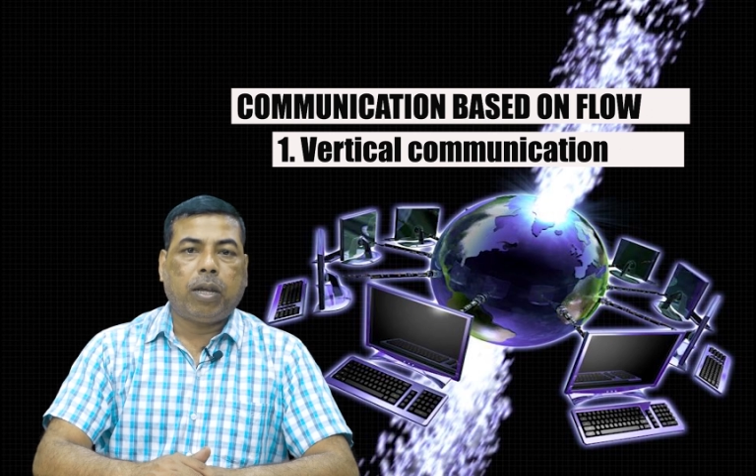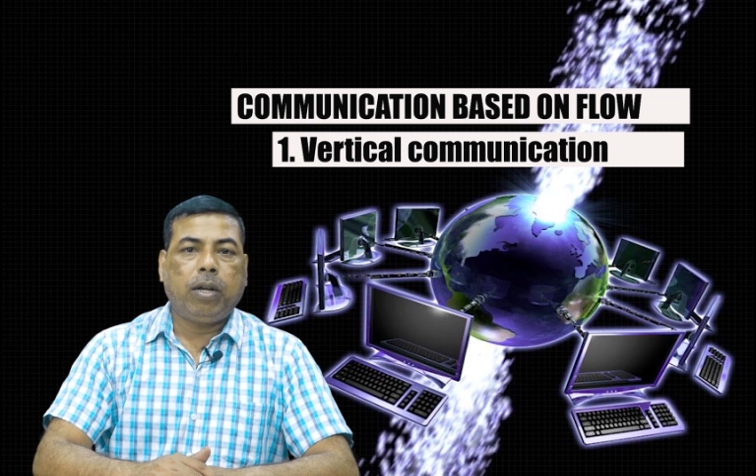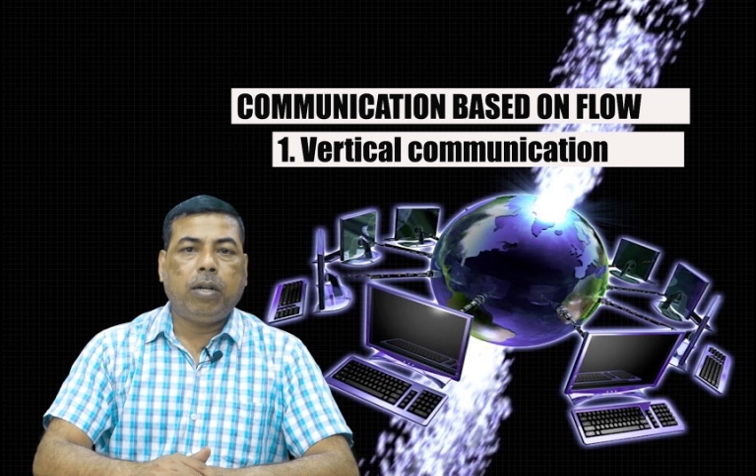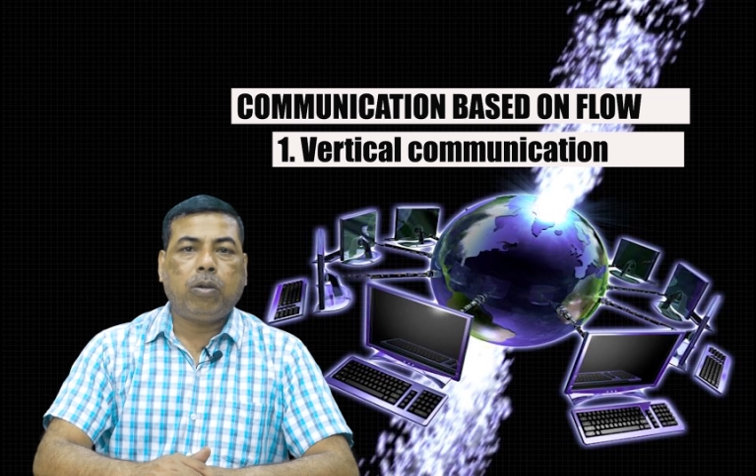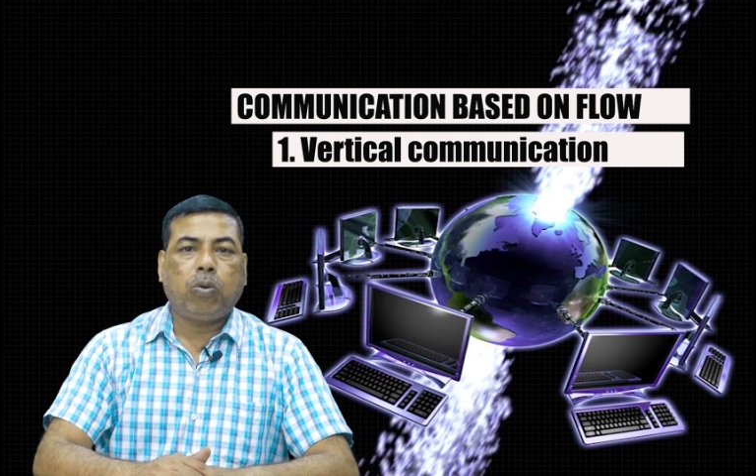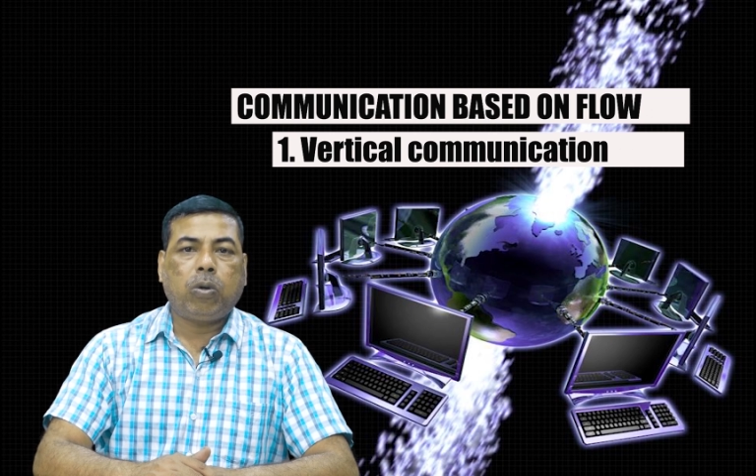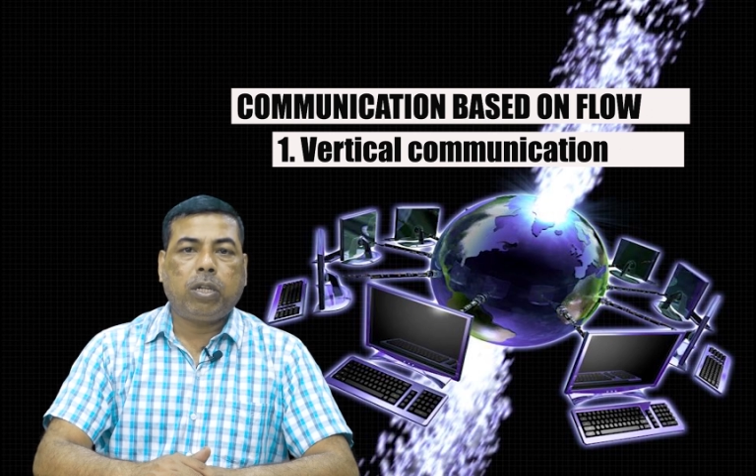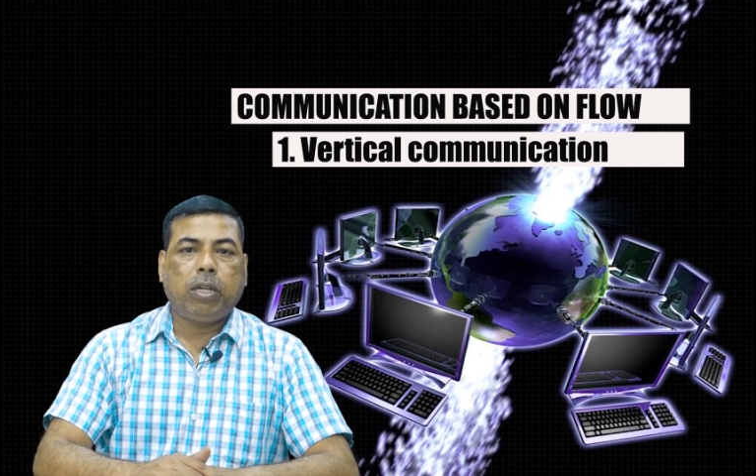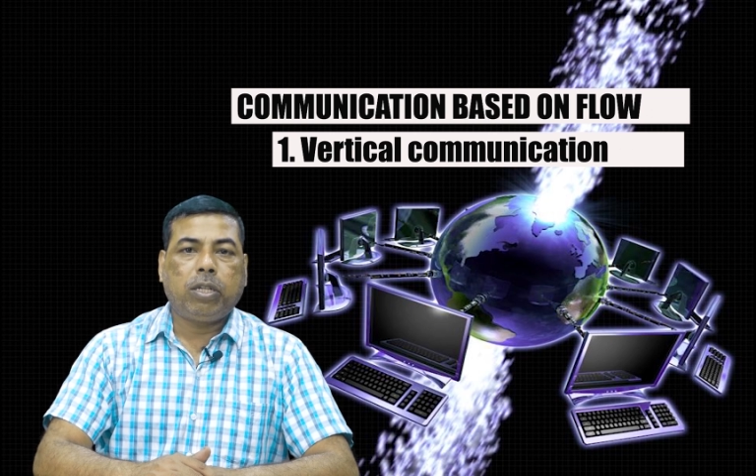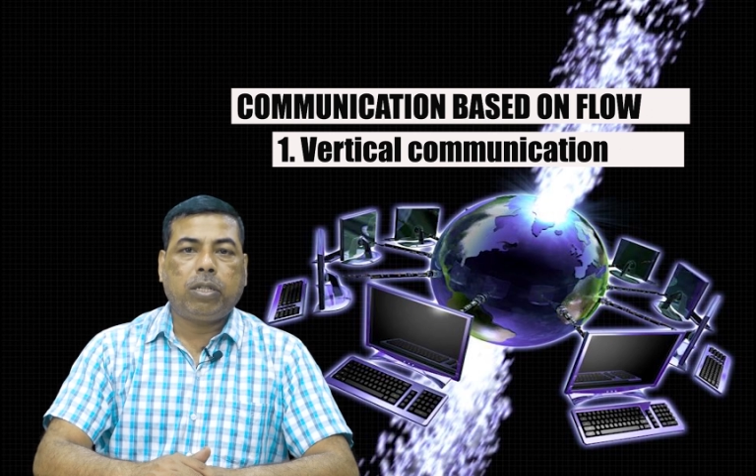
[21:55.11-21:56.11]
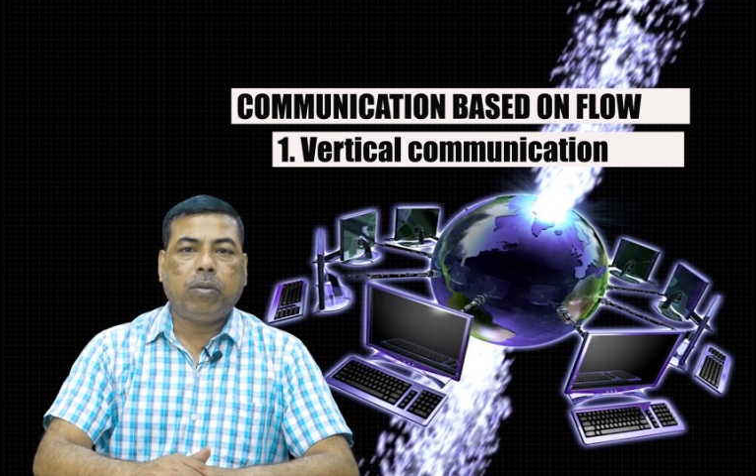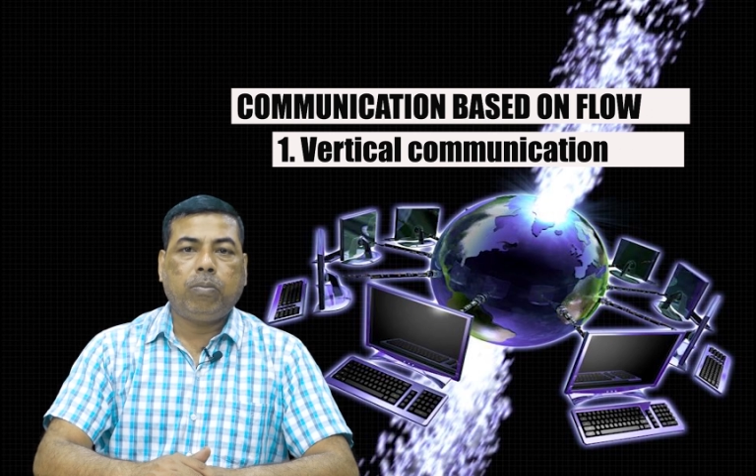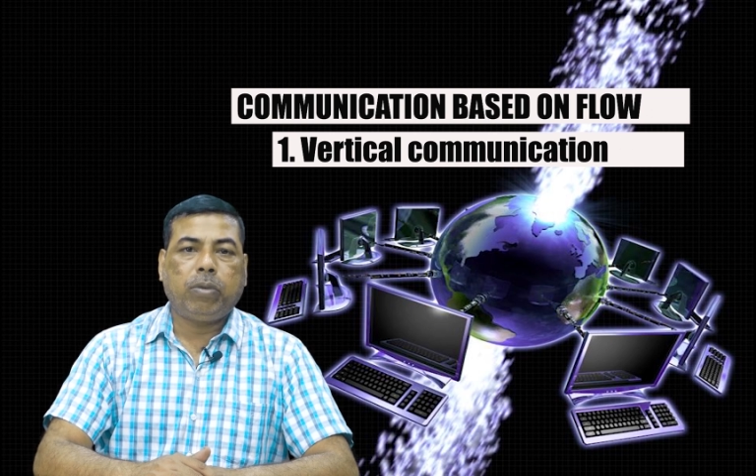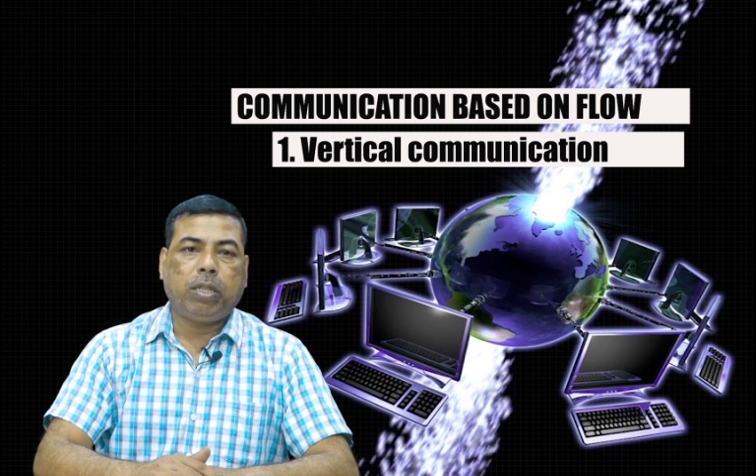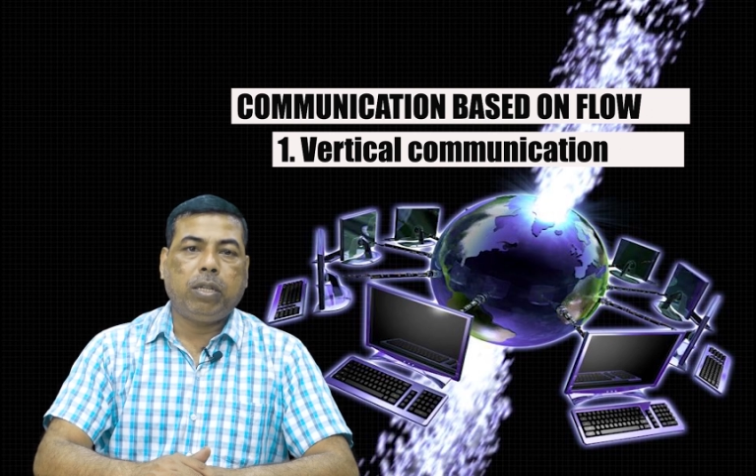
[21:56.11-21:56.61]
and
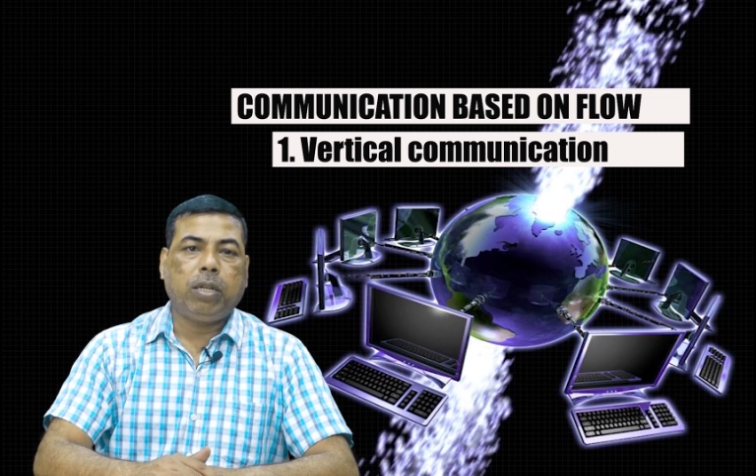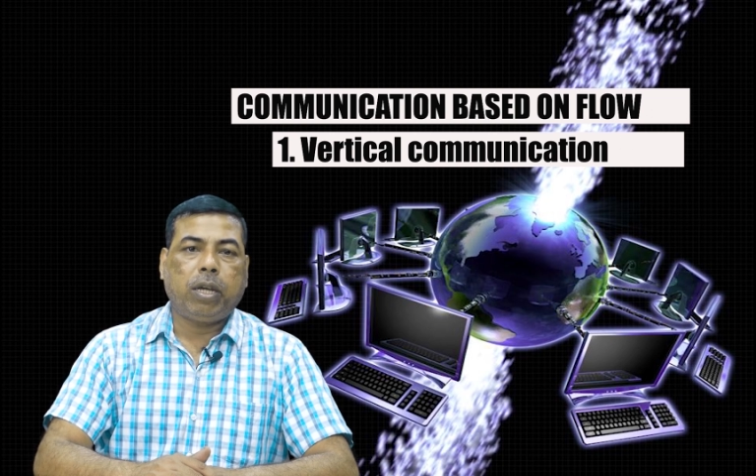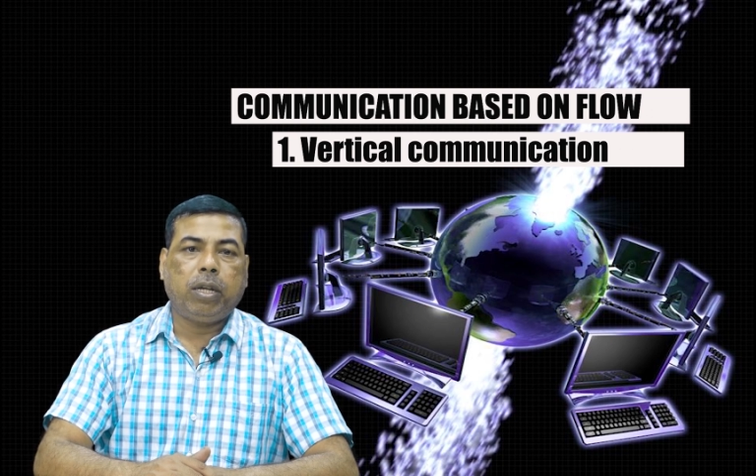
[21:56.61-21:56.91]
coordination within